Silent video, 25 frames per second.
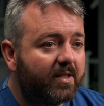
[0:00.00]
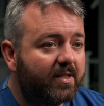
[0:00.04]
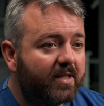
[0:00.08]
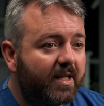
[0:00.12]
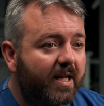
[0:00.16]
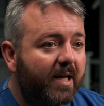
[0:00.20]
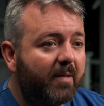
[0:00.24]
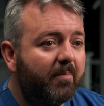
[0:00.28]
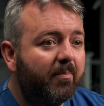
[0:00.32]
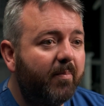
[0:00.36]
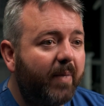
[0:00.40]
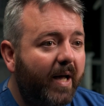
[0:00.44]
to
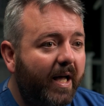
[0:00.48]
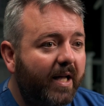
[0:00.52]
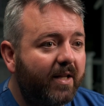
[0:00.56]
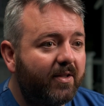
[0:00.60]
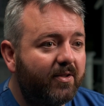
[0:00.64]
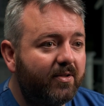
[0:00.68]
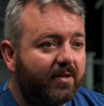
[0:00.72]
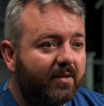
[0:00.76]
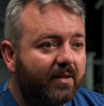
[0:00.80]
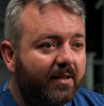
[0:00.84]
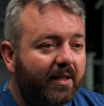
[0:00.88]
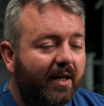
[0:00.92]
get back
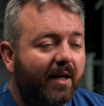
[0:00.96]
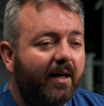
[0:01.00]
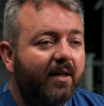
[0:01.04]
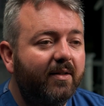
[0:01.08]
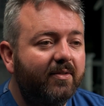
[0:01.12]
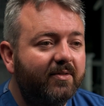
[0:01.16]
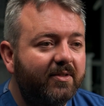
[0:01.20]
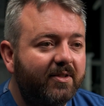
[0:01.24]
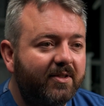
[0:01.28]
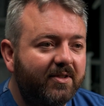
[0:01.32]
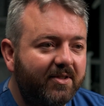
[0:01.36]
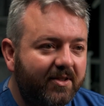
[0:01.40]
to it
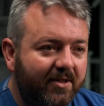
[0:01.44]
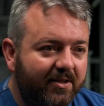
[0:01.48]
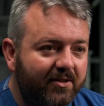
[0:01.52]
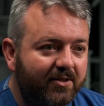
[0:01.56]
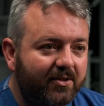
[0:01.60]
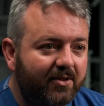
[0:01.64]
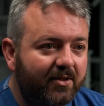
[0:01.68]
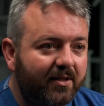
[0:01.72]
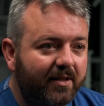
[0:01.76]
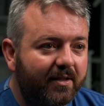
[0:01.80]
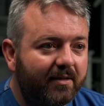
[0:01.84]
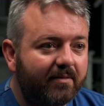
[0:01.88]
after
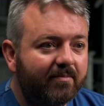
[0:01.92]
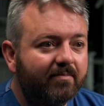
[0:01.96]
surgery.